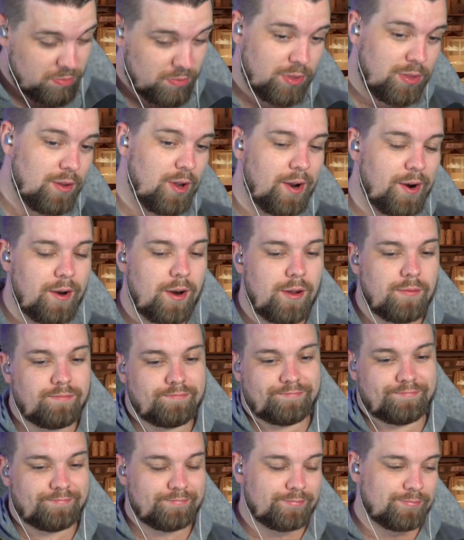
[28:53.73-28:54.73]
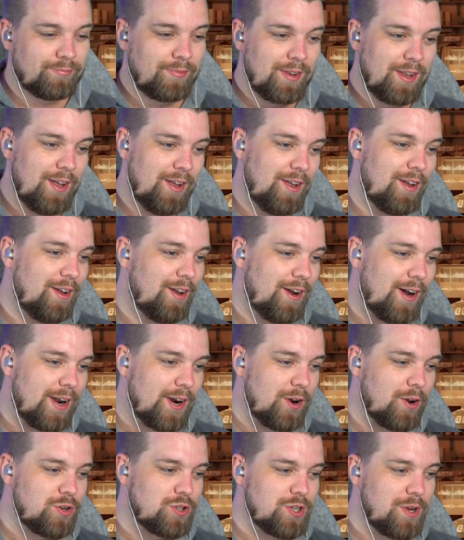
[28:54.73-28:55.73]
I don't know. I
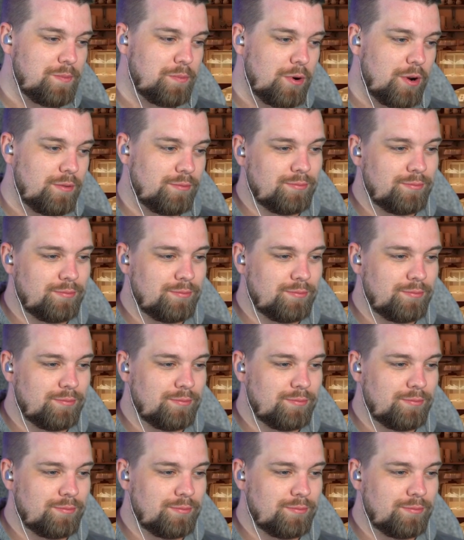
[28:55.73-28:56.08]
don't know shit, bro.